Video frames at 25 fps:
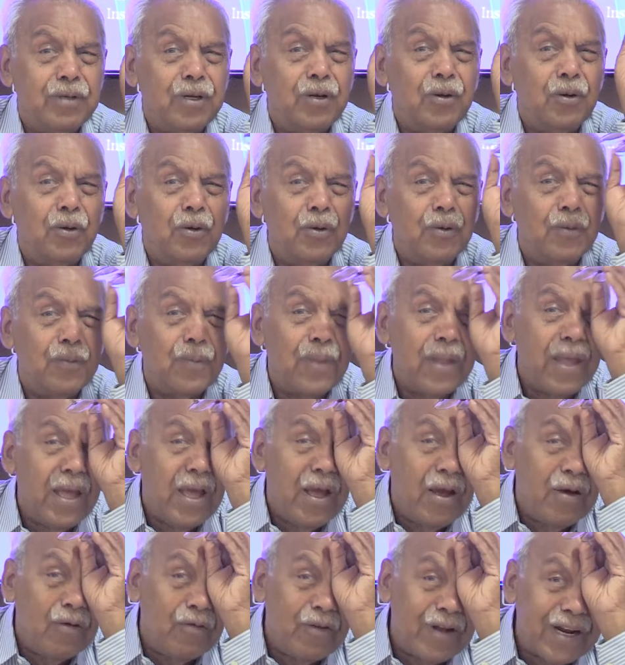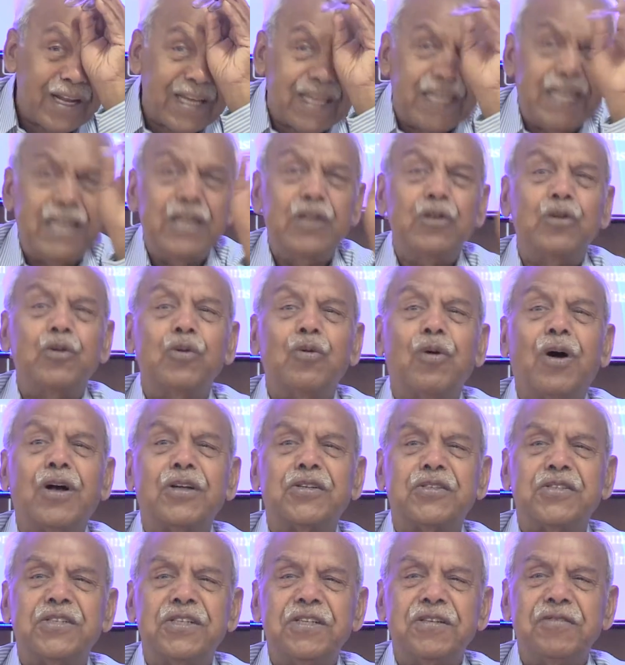below were keen to
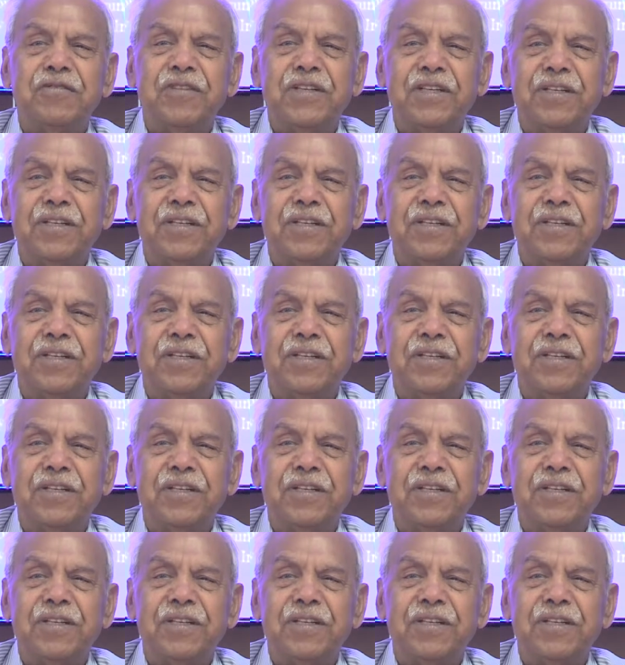watch TV.